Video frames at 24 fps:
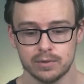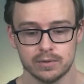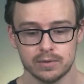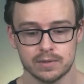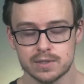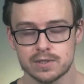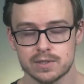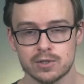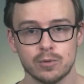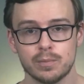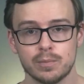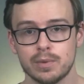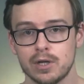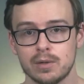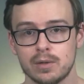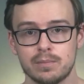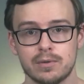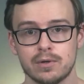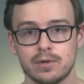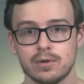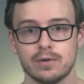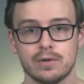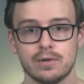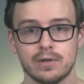Just open up
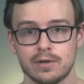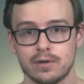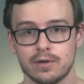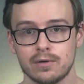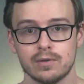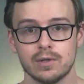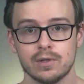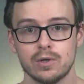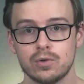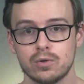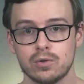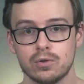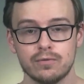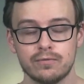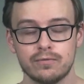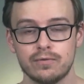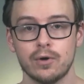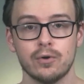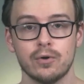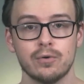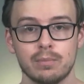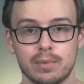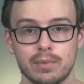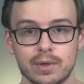your, local
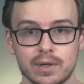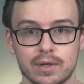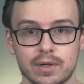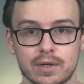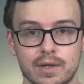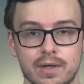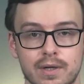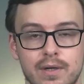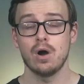phone book.